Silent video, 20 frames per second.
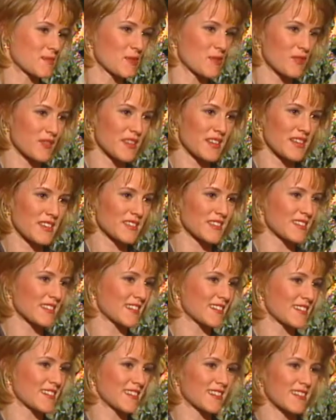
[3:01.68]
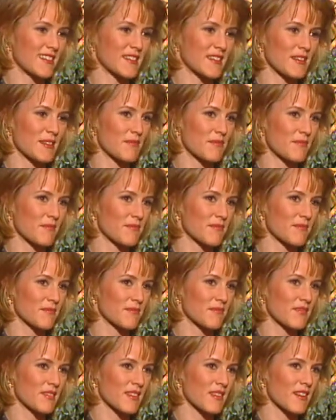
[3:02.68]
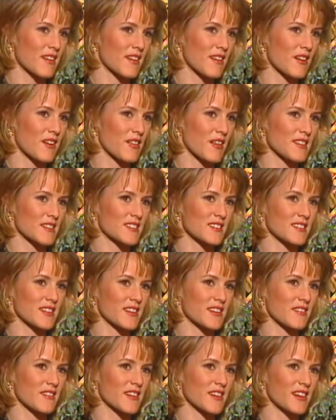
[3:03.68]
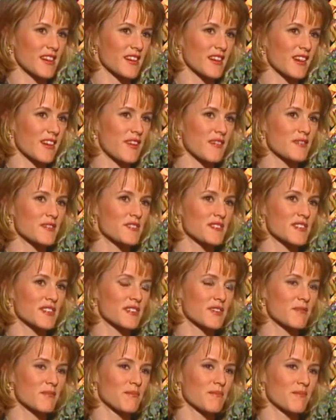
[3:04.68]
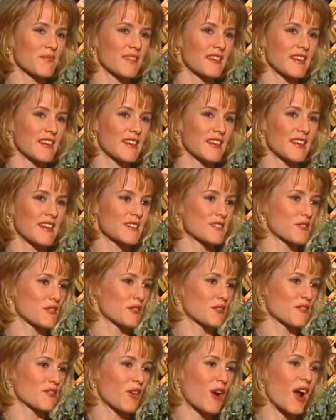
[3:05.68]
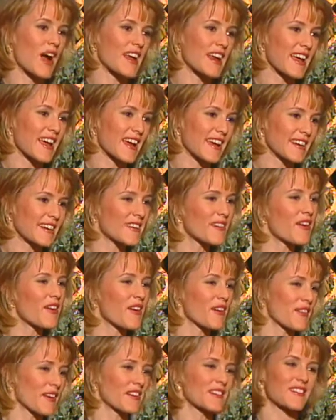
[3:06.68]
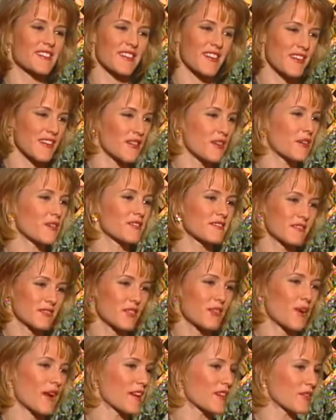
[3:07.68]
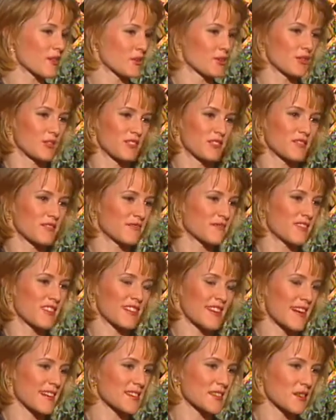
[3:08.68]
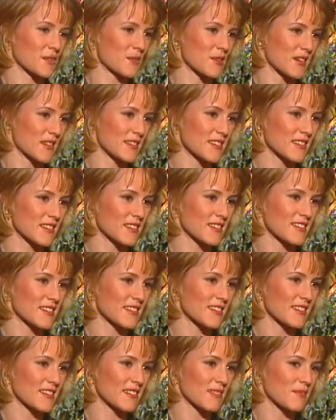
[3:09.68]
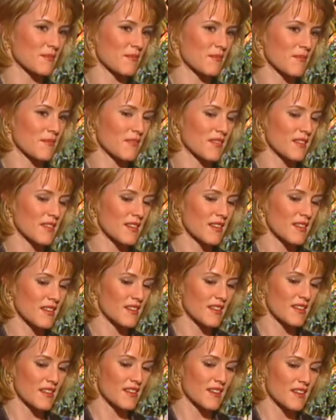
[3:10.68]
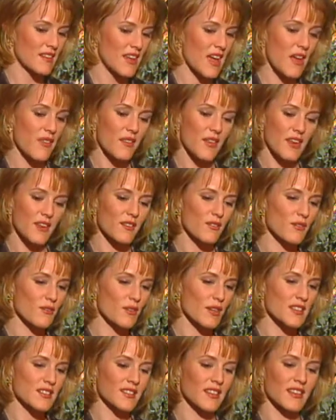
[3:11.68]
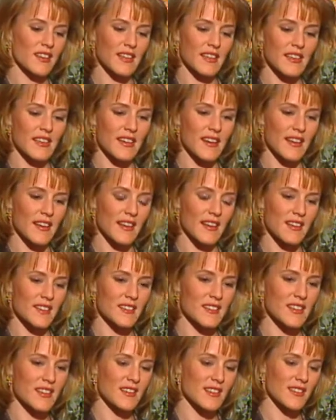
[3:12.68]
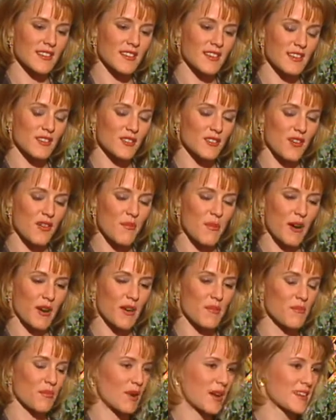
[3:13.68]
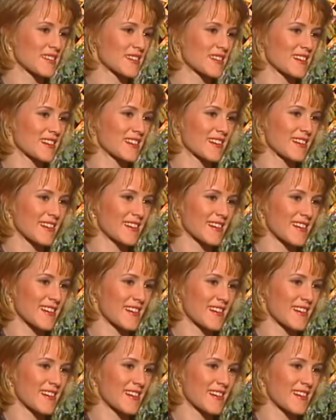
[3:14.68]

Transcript: movies and um, all that stuff. I, I loved um, His Girl Friday, you know, all, that, all the great old classic ones. Um, and then recently, I guess I, I saw American President and